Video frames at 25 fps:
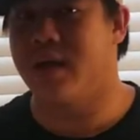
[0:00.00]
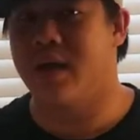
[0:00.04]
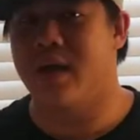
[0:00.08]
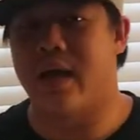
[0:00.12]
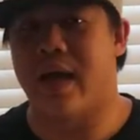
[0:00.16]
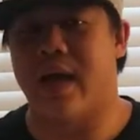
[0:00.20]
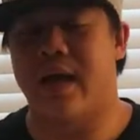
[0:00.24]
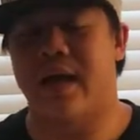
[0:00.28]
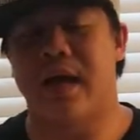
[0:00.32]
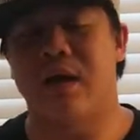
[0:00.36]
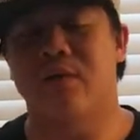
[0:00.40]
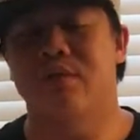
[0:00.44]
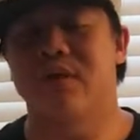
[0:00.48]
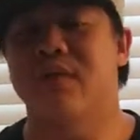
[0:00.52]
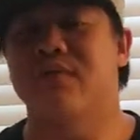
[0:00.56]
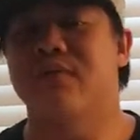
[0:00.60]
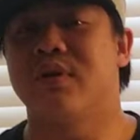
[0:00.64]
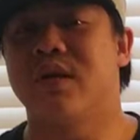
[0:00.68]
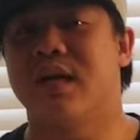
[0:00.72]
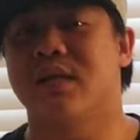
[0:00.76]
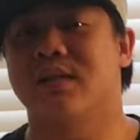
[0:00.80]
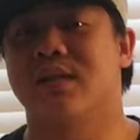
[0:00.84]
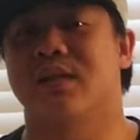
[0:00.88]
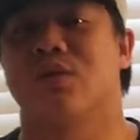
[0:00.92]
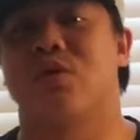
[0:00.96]
And I'll give you
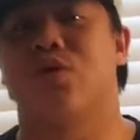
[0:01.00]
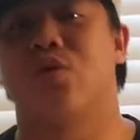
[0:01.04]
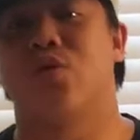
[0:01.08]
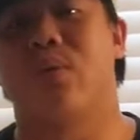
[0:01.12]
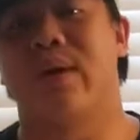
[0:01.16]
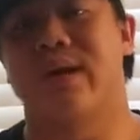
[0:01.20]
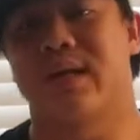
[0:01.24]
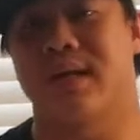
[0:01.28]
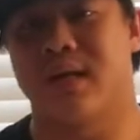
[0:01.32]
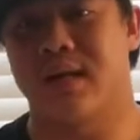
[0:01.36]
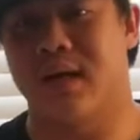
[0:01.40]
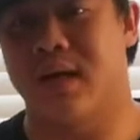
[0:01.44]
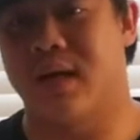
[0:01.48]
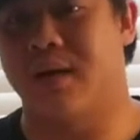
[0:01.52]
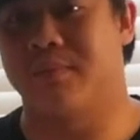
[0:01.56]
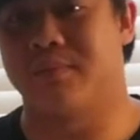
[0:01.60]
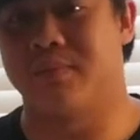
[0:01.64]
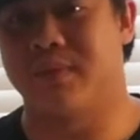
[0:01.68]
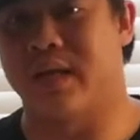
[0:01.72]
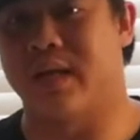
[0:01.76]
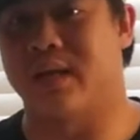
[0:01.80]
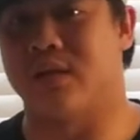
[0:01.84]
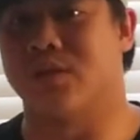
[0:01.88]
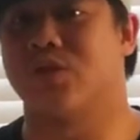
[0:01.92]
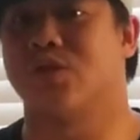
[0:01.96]
guys a quick
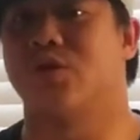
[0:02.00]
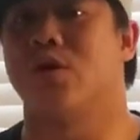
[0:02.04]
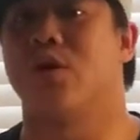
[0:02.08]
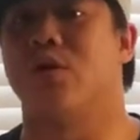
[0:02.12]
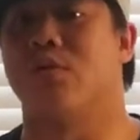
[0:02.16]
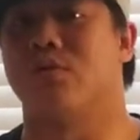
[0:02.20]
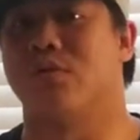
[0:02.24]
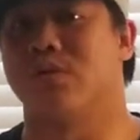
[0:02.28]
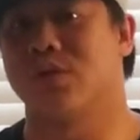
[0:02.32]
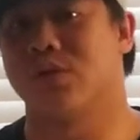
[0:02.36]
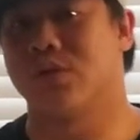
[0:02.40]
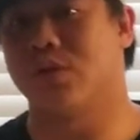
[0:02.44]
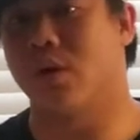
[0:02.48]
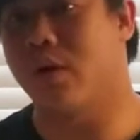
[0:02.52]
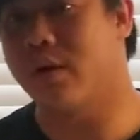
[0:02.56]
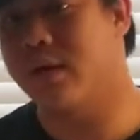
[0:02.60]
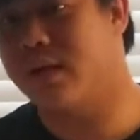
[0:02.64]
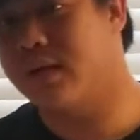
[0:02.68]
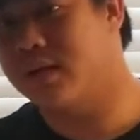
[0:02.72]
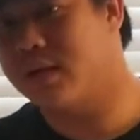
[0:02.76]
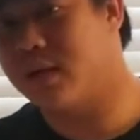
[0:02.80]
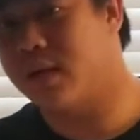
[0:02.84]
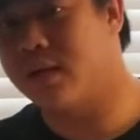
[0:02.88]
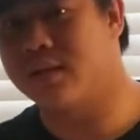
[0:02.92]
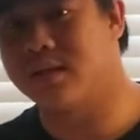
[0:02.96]
update. So
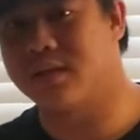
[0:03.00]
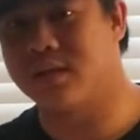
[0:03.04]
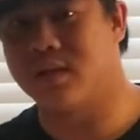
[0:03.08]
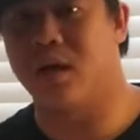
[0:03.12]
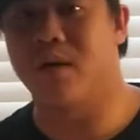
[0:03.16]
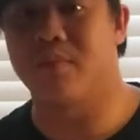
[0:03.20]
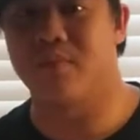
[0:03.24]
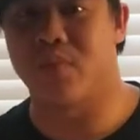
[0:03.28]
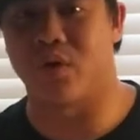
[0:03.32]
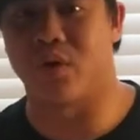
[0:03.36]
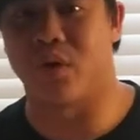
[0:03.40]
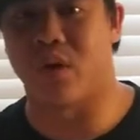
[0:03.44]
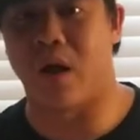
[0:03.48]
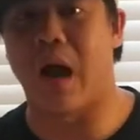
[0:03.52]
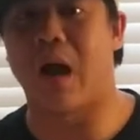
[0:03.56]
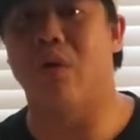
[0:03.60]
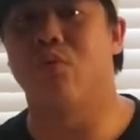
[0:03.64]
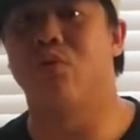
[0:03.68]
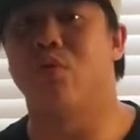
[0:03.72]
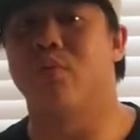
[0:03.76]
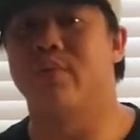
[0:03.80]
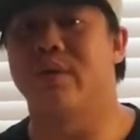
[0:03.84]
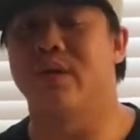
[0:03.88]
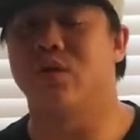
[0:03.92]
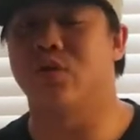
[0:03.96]
starting in summer, I
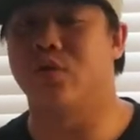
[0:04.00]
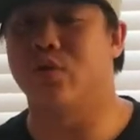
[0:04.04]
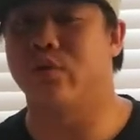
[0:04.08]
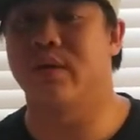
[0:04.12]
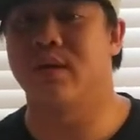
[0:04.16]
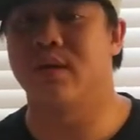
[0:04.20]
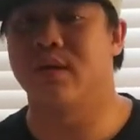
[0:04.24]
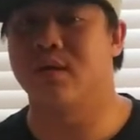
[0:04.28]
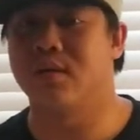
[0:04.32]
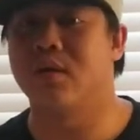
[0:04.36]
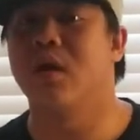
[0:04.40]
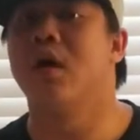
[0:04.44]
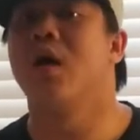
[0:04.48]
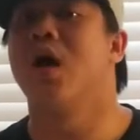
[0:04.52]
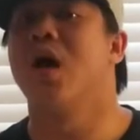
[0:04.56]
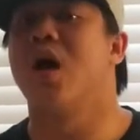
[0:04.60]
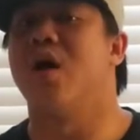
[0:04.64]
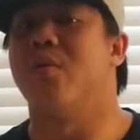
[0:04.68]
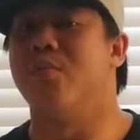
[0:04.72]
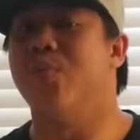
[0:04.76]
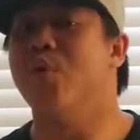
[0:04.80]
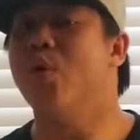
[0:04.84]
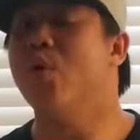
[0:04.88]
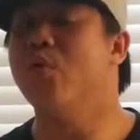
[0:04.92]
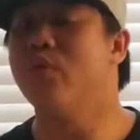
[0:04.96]
will be doing
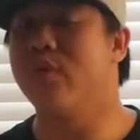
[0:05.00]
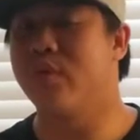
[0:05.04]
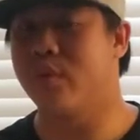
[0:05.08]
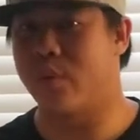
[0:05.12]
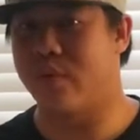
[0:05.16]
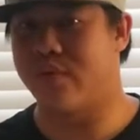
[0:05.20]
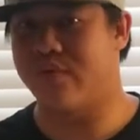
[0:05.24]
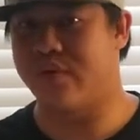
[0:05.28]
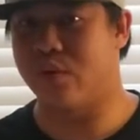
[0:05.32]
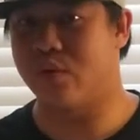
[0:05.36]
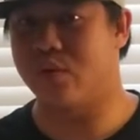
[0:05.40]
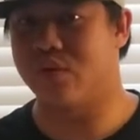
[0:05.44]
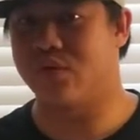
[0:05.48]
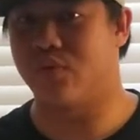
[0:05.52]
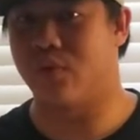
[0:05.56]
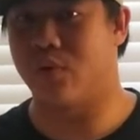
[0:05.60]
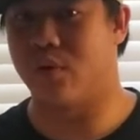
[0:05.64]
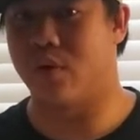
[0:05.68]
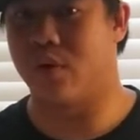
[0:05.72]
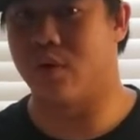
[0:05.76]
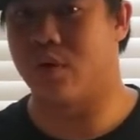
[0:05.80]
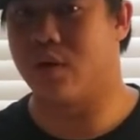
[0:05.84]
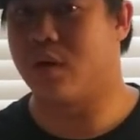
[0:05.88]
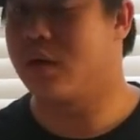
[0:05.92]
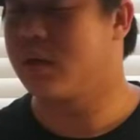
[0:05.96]
movie reviews
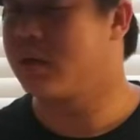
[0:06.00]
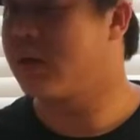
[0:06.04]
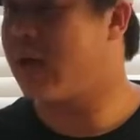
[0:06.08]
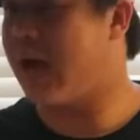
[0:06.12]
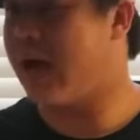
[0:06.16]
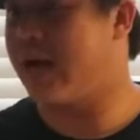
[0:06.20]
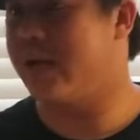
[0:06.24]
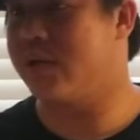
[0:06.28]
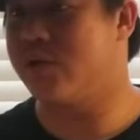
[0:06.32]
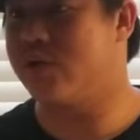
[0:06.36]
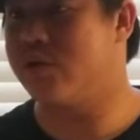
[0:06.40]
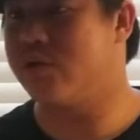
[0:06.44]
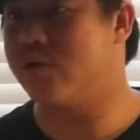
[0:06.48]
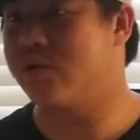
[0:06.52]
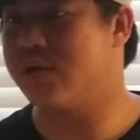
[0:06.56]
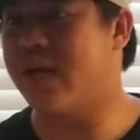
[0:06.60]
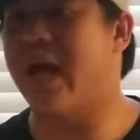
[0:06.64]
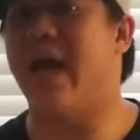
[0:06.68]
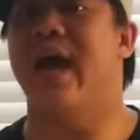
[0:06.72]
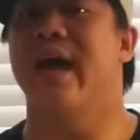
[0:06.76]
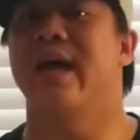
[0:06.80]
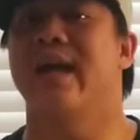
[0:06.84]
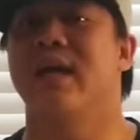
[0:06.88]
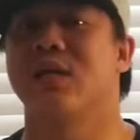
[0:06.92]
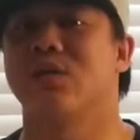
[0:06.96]
for kaijus
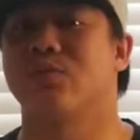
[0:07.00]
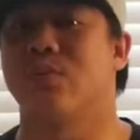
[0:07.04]
and as